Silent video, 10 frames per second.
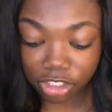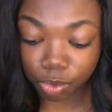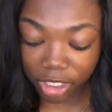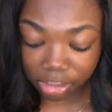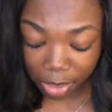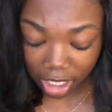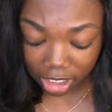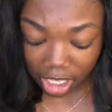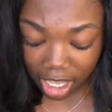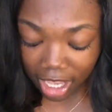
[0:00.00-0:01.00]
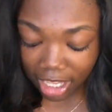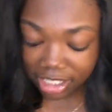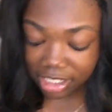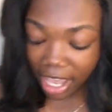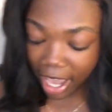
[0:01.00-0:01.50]
this waistband
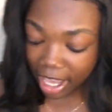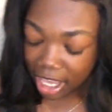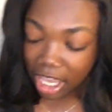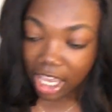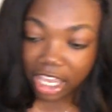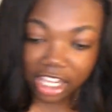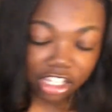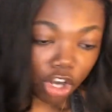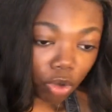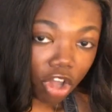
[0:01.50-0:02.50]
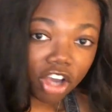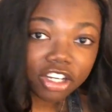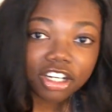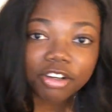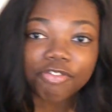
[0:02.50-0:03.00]
is that it no
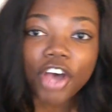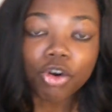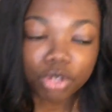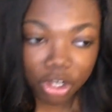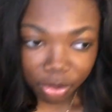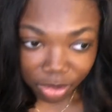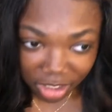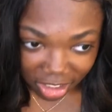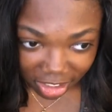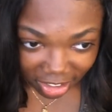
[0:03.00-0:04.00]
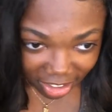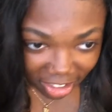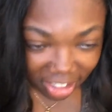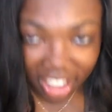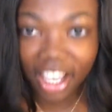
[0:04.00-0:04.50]
longer velcros
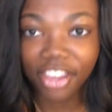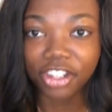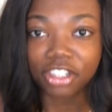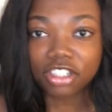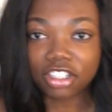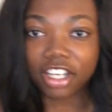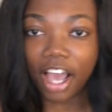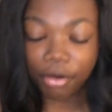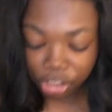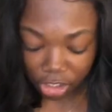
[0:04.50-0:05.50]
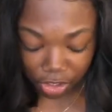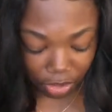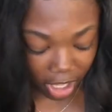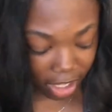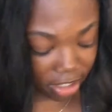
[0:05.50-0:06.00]
together. Like, I'll show
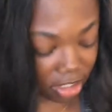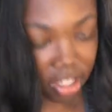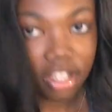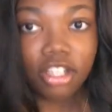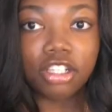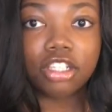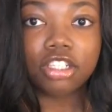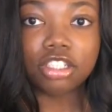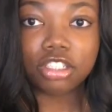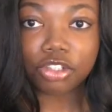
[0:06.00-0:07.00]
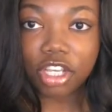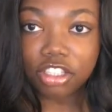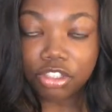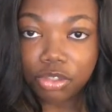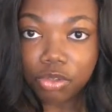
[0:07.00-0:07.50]
you guys. So you
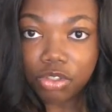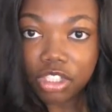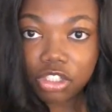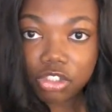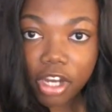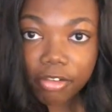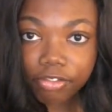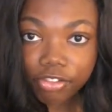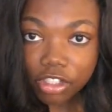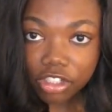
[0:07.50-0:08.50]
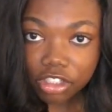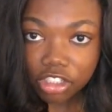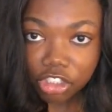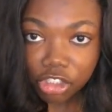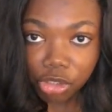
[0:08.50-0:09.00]
have to do this strap
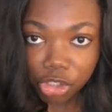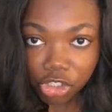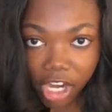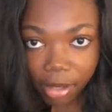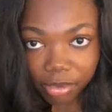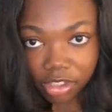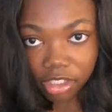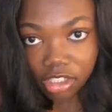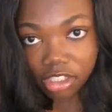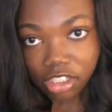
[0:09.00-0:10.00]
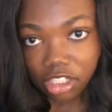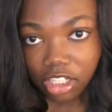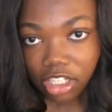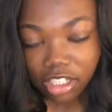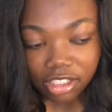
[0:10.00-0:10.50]
first. There's 2 straps,
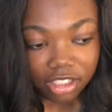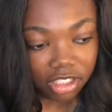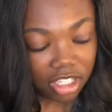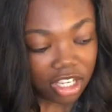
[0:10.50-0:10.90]
and